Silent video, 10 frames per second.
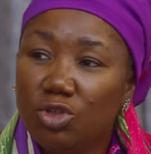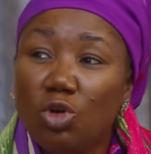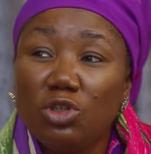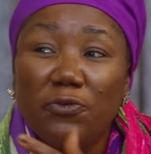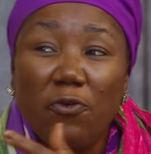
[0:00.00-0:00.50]

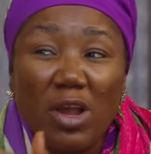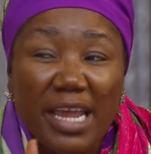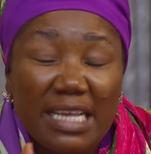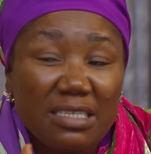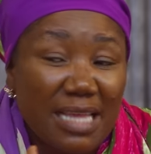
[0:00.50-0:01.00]
Don't
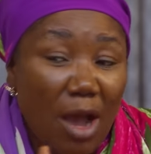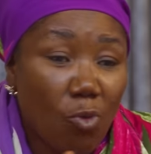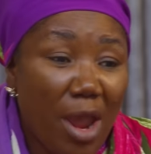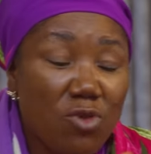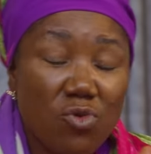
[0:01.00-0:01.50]
forget that
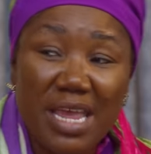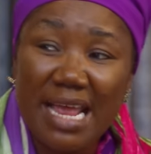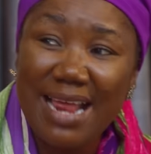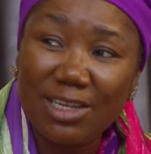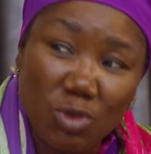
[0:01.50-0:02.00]
when you
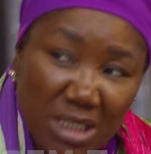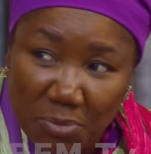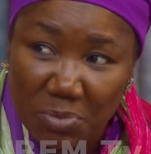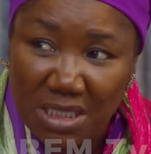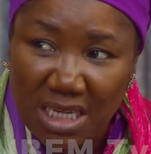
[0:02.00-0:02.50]
get that
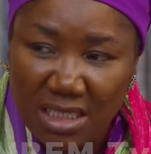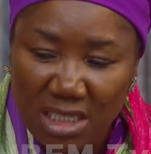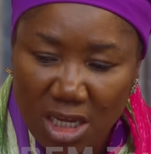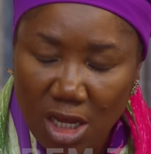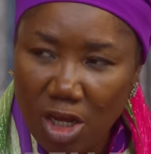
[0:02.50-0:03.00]
20%,
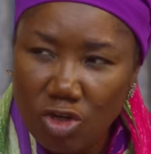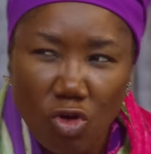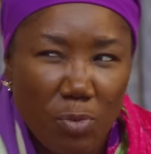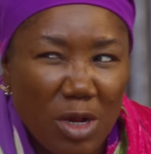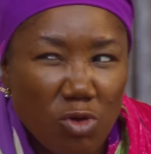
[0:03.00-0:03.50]

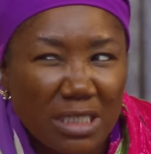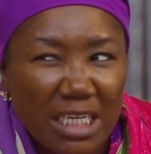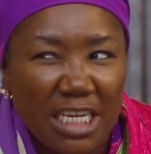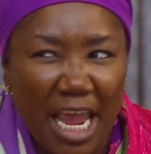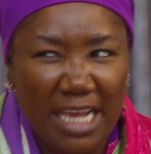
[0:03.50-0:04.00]
you'll be
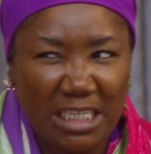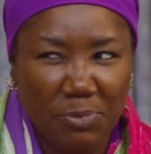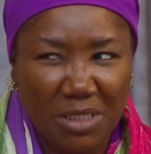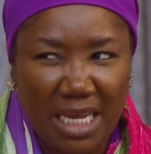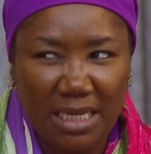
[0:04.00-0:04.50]
losing the
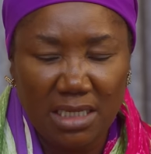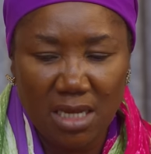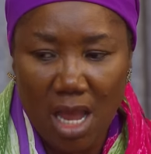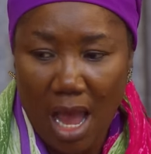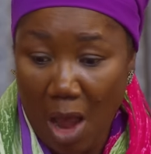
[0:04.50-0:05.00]
80%.
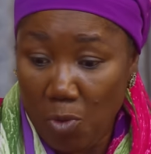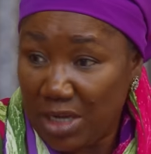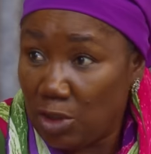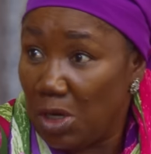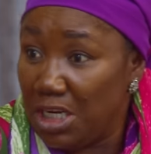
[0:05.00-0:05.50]
And
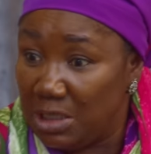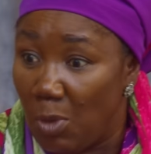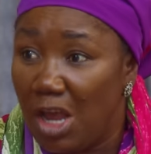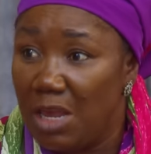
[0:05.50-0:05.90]
which one is more